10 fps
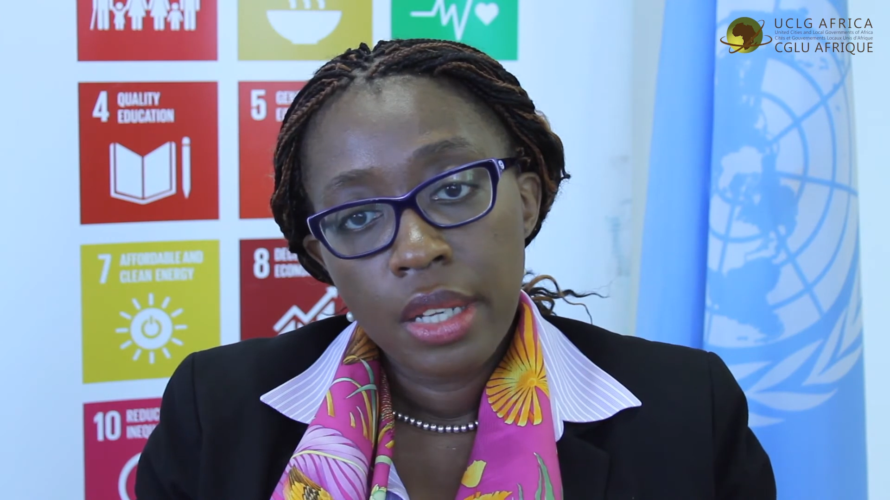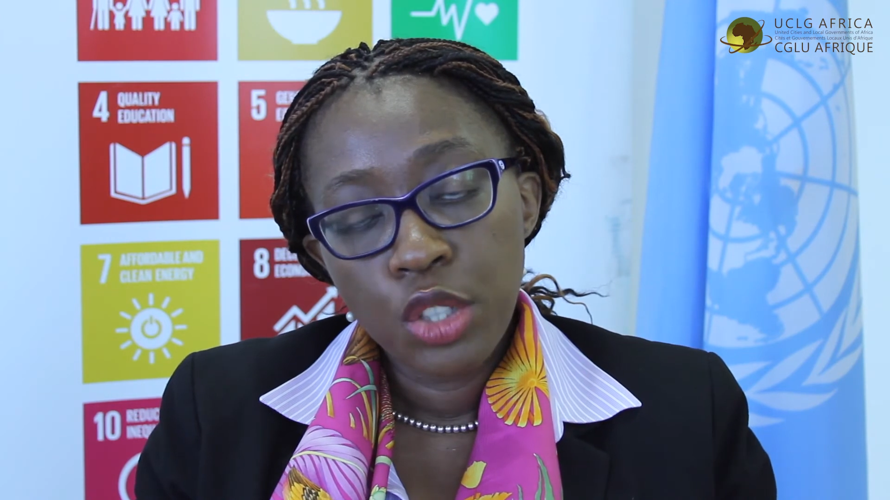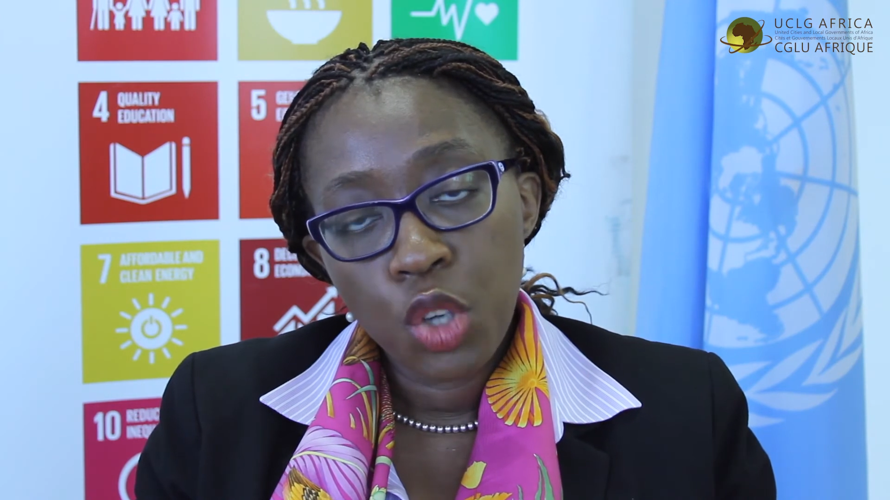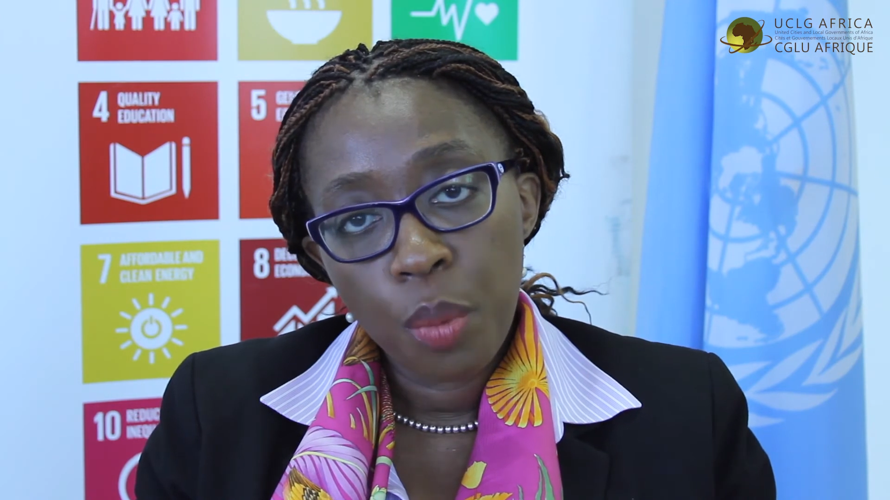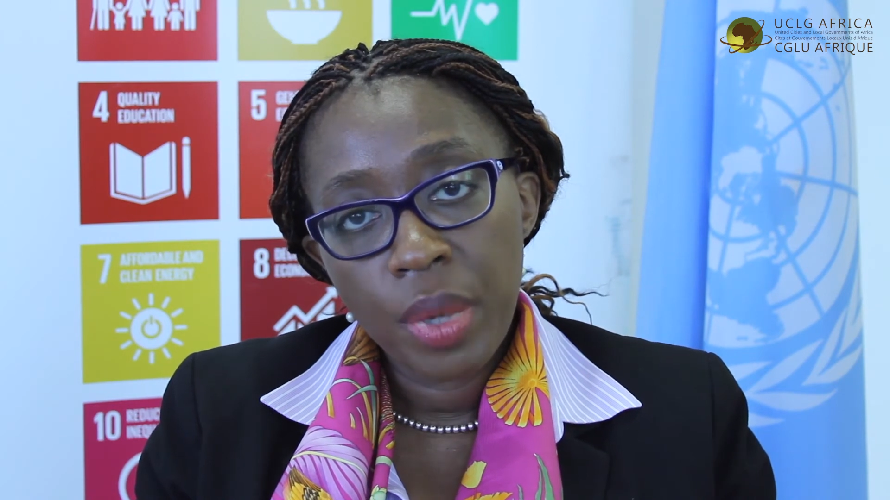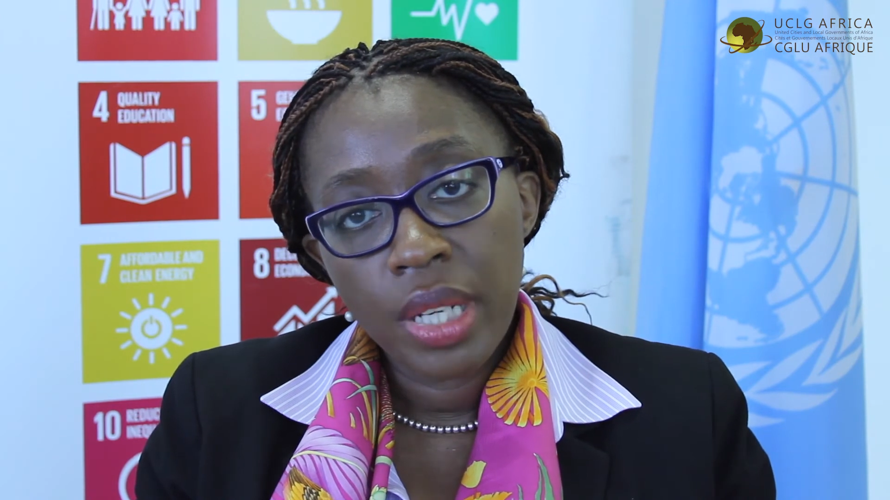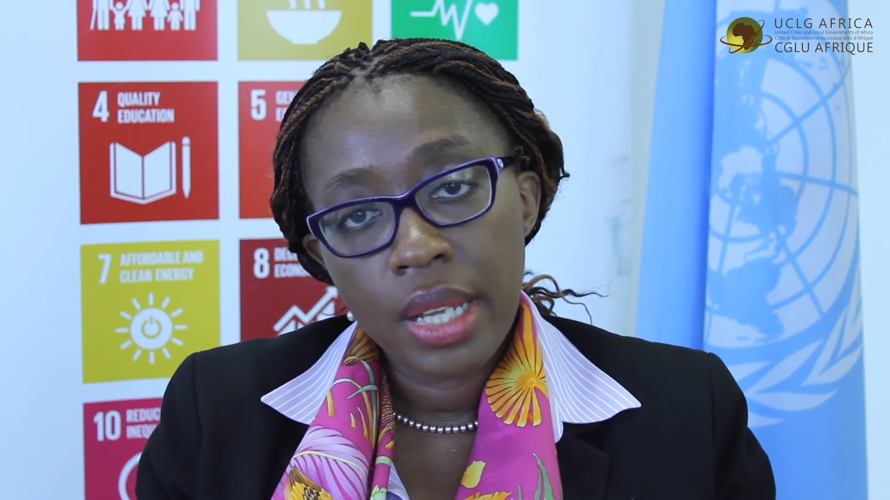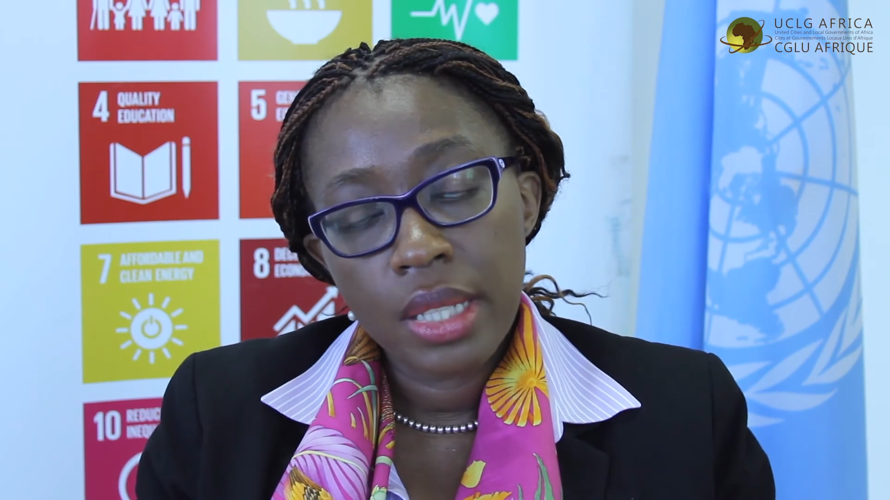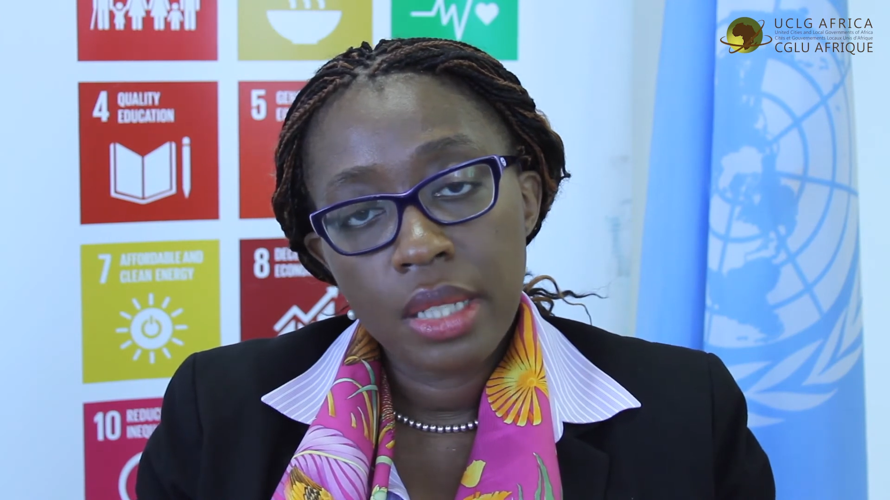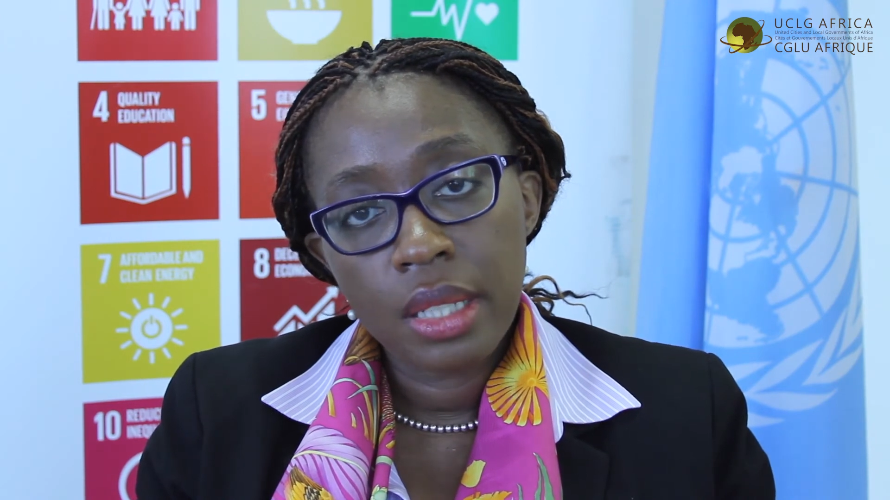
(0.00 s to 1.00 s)

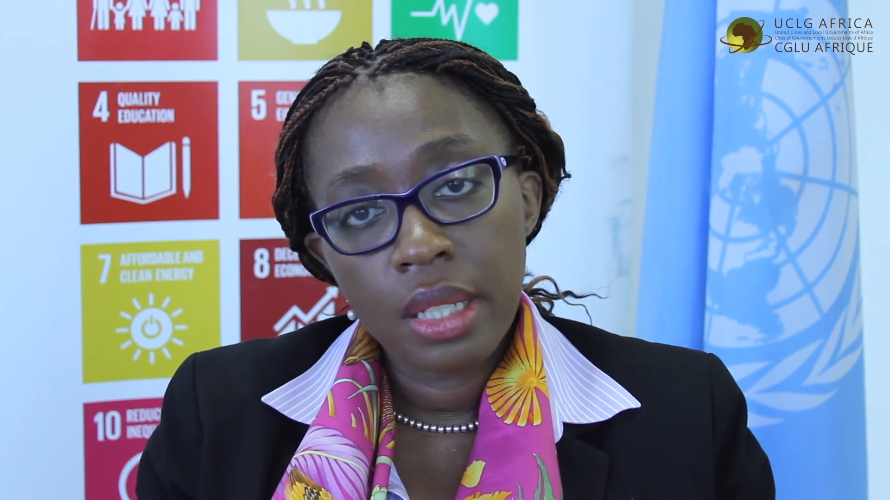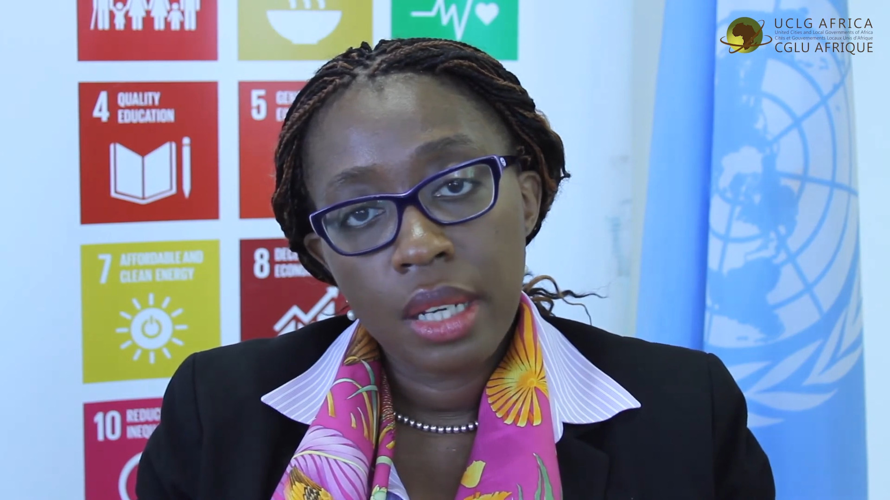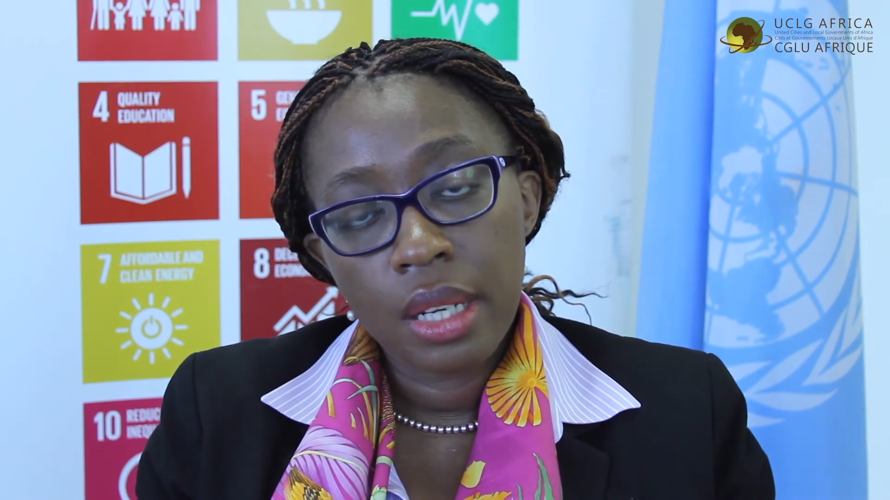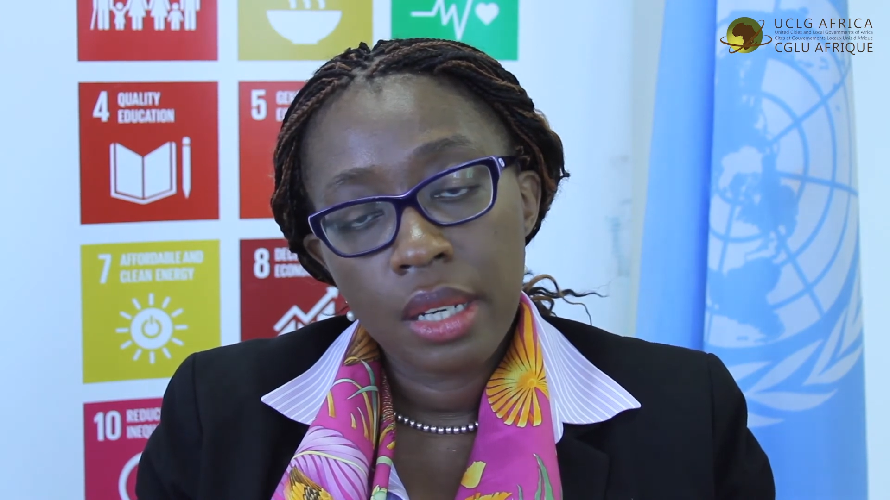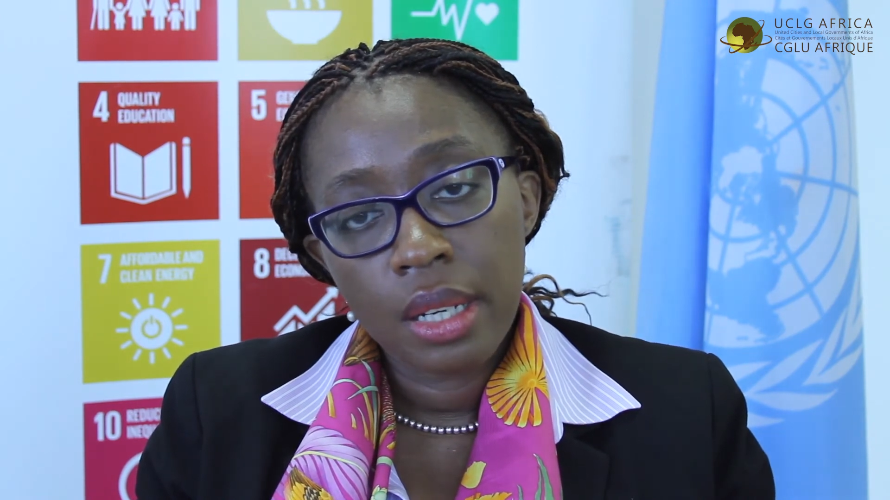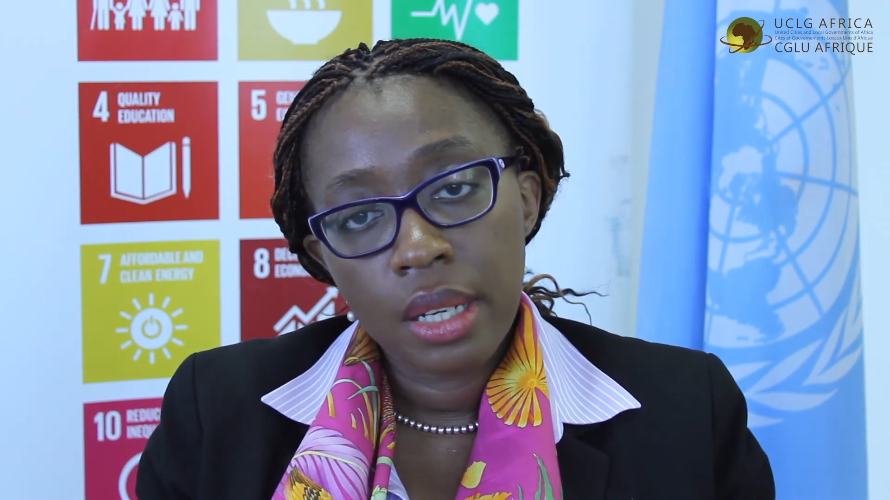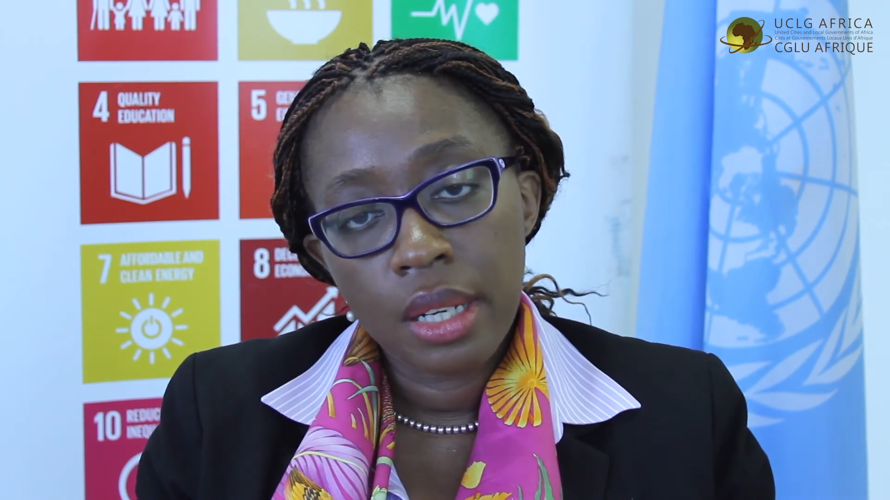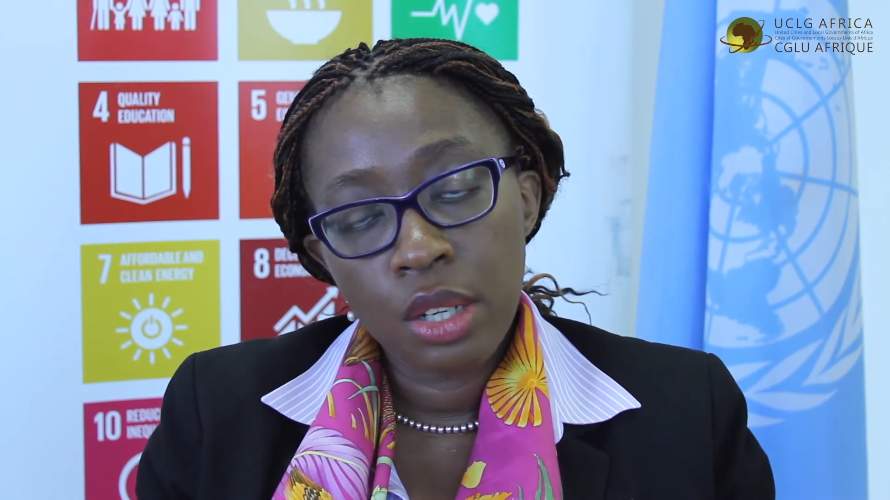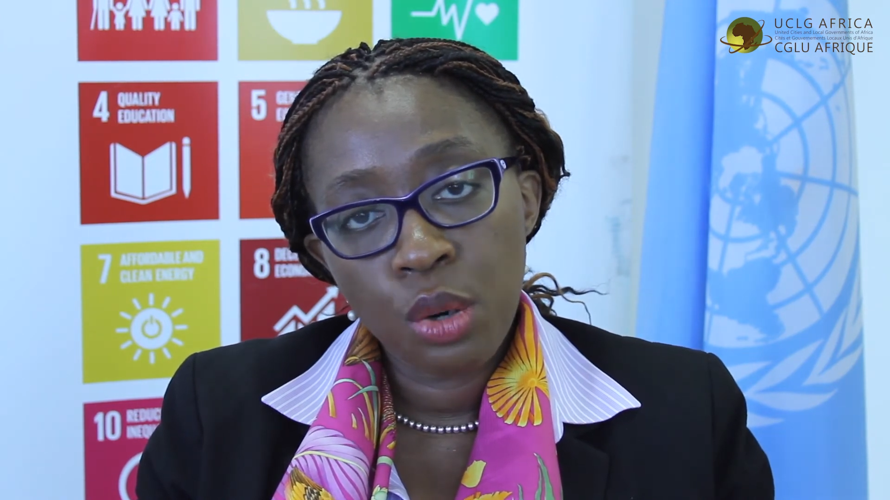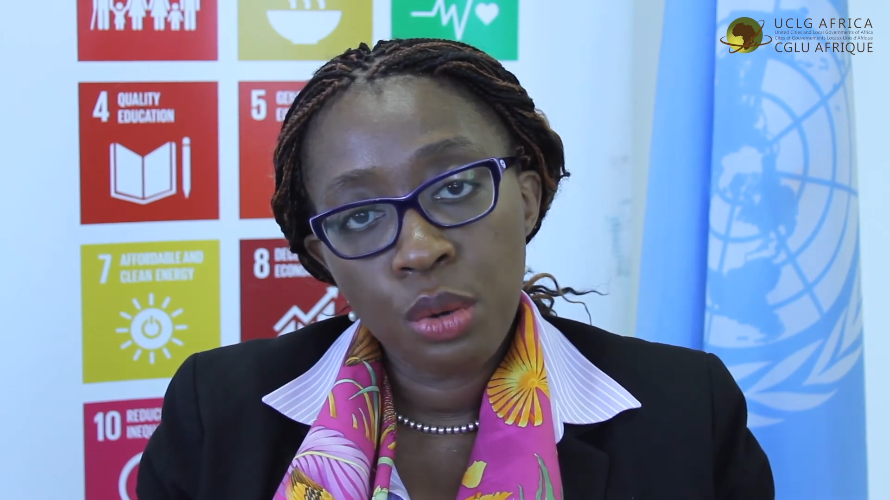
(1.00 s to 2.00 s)
job-enhancing
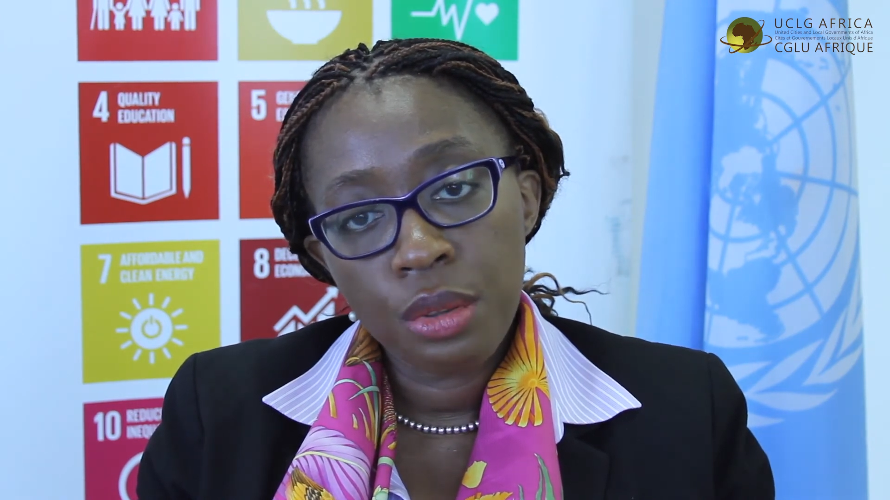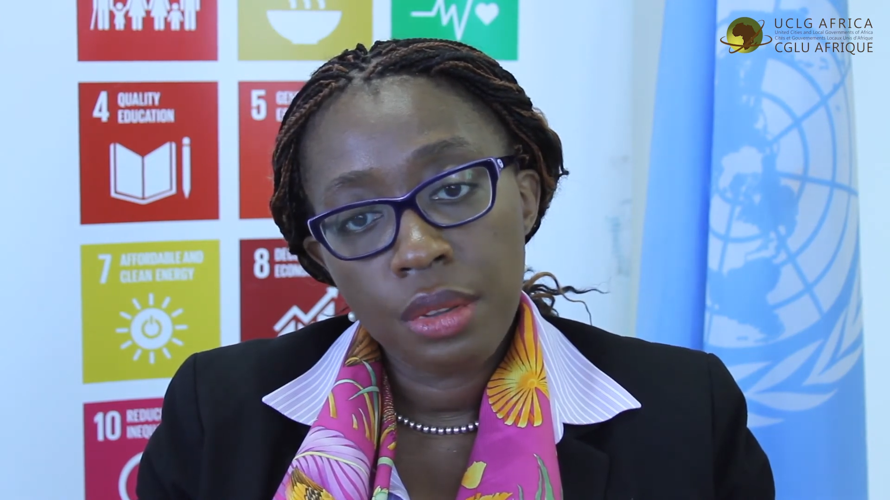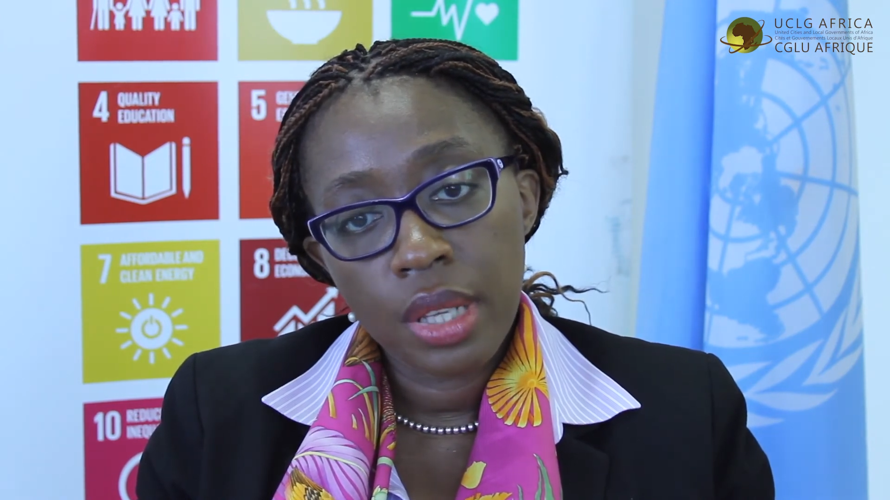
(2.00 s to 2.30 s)
growth